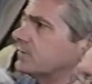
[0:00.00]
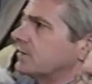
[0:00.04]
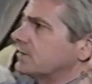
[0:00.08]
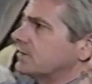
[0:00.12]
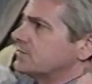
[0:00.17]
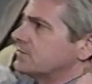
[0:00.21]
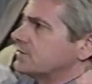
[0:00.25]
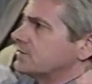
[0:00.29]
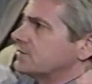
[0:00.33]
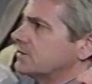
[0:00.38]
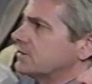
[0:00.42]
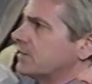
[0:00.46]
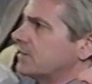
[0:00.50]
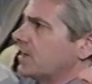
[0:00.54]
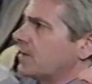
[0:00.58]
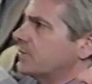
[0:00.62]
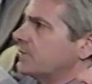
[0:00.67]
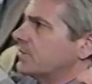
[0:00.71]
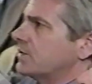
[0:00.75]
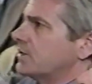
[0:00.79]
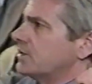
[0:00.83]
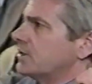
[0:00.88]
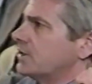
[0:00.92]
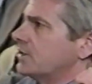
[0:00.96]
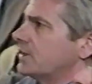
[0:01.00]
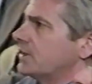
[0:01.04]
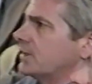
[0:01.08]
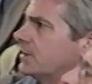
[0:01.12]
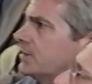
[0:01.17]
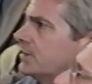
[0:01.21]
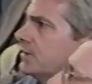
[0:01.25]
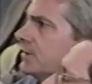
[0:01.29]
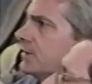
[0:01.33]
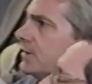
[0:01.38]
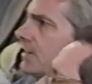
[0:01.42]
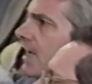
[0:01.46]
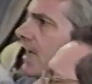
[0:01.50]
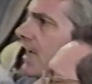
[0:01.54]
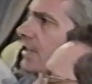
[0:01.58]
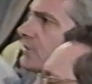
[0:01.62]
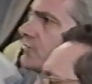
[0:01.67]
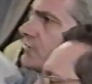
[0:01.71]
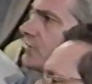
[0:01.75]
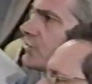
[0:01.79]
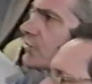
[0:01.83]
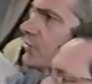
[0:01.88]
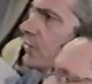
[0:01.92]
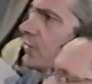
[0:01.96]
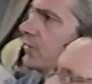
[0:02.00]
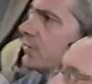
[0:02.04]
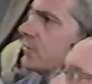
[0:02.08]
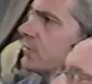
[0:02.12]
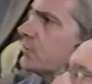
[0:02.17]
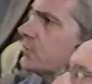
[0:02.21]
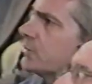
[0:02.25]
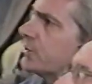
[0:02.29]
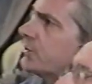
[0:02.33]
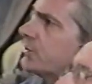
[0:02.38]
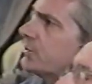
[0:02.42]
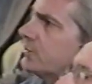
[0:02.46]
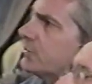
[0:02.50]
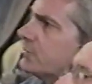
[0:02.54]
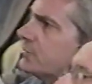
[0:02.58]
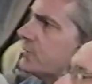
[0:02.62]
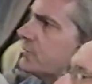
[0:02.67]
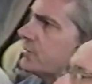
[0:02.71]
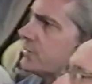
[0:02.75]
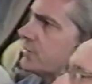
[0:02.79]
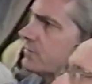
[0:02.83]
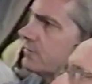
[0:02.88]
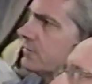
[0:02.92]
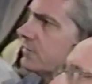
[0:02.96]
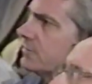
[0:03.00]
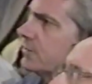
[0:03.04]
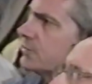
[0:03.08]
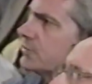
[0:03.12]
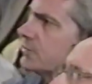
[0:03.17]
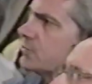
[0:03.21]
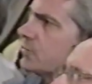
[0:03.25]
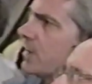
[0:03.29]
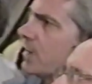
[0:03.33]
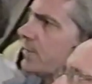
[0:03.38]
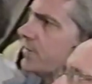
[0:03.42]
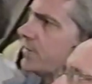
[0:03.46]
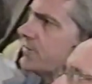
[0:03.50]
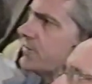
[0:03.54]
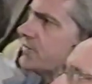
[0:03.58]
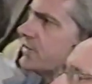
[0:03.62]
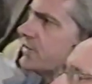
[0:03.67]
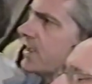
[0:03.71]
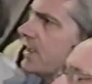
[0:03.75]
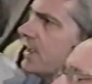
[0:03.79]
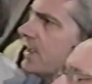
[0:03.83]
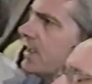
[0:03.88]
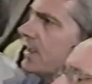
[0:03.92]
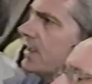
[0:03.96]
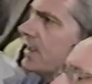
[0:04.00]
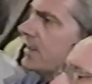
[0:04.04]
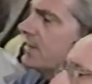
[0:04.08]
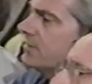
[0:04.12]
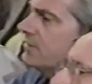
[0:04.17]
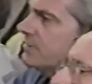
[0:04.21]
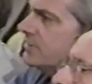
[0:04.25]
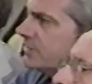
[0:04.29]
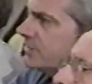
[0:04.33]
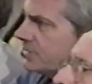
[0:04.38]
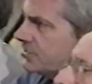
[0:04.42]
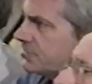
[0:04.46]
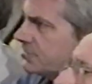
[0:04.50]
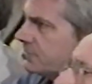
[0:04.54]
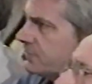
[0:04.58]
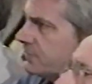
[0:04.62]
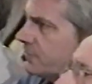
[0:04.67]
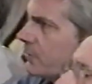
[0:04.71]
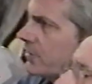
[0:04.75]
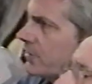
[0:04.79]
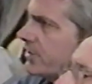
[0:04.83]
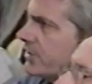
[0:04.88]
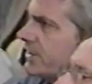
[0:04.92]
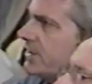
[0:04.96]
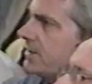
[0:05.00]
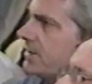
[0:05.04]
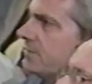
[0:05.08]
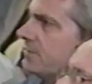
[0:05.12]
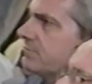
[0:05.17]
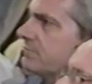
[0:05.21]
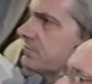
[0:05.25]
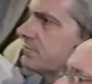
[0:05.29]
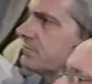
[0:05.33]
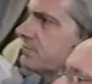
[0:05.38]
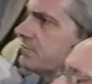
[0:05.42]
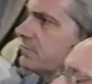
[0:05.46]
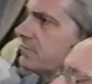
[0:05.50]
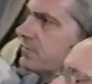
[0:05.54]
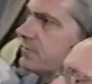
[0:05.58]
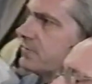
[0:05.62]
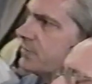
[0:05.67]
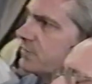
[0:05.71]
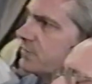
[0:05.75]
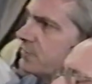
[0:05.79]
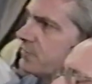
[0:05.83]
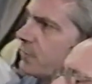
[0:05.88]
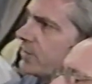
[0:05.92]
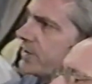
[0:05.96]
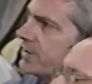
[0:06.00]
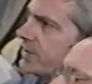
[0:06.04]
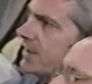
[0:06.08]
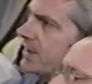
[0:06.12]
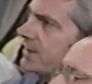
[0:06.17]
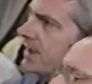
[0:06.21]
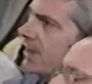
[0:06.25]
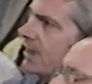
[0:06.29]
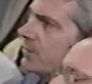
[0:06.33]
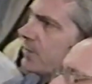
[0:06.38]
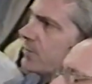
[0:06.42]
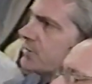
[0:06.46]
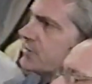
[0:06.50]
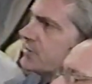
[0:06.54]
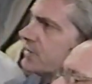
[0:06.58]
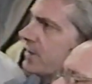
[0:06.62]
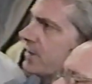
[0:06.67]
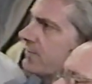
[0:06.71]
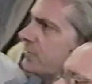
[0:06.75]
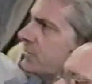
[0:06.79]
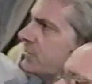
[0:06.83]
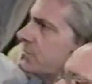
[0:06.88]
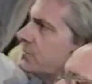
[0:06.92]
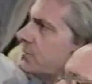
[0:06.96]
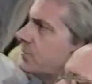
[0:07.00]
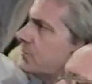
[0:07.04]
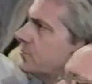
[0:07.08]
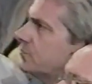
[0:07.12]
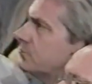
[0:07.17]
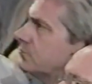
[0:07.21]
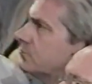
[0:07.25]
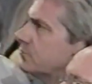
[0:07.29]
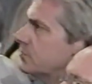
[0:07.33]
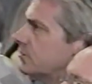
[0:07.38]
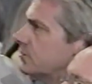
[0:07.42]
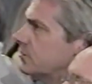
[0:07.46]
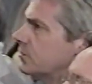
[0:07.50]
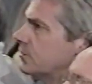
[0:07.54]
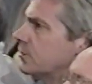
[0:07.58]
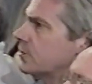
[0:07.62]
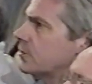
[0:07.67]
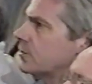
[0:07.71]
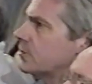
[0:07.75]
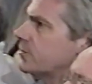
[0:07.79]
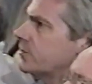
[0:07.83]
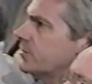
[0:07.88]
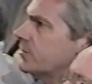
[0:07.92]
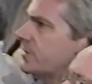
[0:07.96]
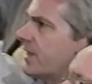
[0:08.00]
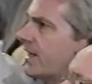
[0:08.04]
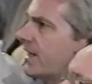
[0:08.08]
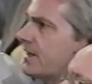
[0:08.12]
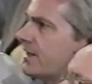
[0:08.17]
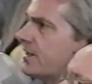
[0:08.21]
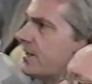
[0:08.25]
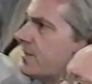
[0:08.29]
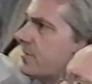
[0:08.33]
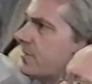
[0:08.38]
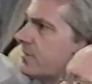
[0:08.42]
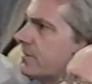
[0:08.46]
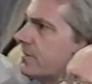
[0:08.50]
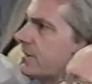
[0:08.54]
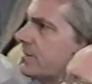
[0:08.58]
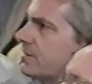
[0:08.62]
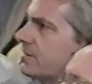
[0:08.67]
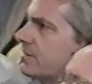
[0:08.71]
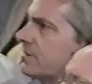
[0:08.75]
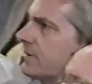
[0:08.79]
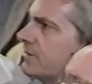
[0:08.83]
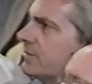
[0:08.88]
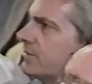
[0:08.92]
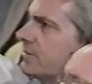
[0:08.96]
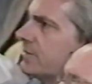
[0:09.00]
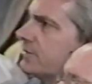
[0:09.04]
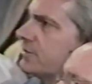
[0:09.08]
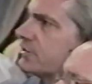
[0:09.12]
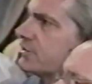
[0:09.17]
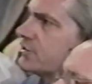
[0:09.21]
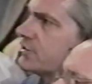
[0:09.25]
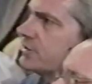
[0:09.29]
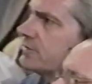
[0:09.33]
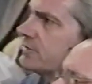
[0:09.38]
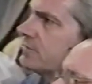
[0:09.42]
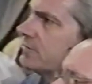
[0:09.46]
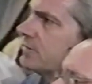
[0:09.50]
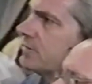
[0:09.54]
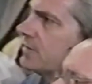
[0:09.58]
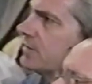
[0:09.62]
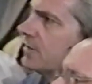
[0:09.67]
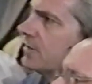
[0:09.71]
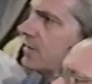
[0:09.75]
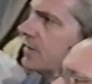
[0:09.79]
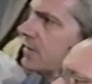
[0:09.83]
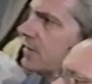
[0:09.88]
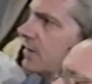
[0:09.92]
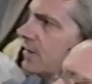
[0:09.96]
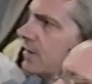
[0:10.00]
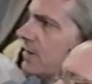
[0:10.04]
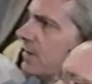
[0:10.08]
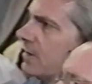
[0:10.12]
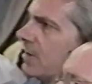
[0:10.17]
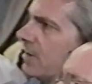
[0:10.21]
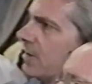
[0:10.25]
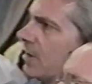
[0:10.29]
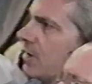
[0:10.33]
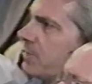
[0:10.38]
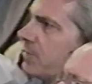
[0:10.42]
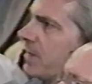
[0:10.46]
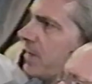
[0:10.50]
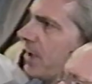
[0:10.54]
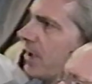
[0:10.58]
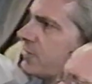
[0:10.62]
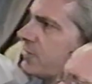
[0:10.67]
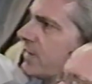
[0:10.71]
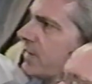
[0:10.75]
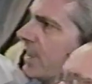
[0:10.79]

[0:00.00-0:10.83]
Saddam, in the last resort, would use those weapons. In these 40 to 48 hours, have you learned anything in addition about that